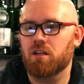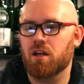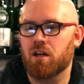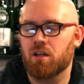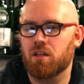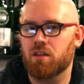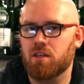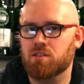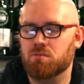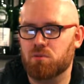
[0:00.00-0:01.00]
the
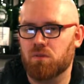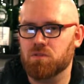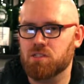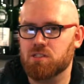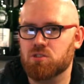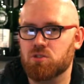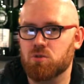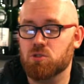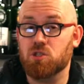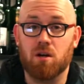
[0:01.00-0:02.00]
eastern provinces
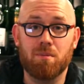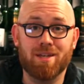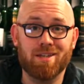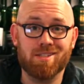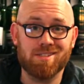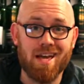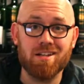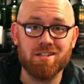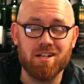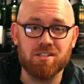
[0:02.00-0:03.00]
to start making
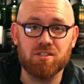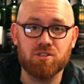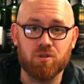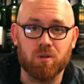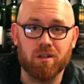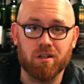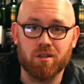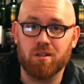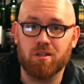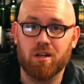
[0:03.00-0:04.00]
sanitizer during
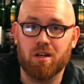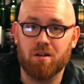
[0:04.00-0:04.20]
the